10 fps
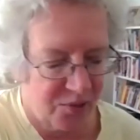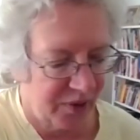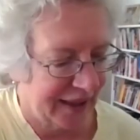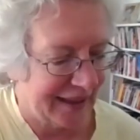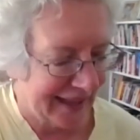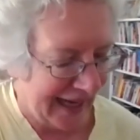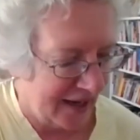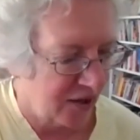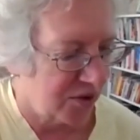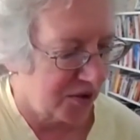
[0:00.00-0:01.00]
It's really
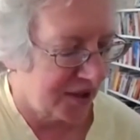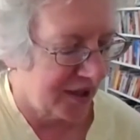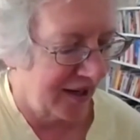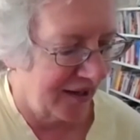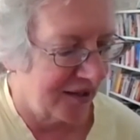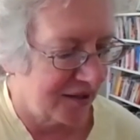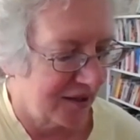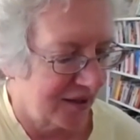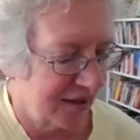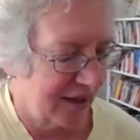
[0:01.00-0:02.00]
layers and
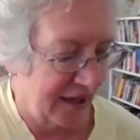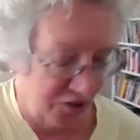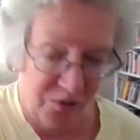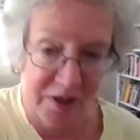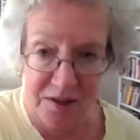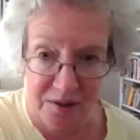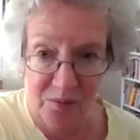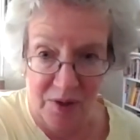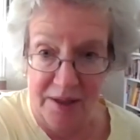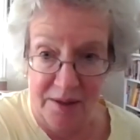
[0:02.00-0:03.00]
entries,
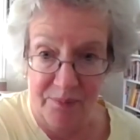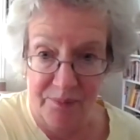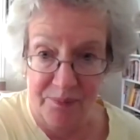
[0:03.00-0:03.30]
right?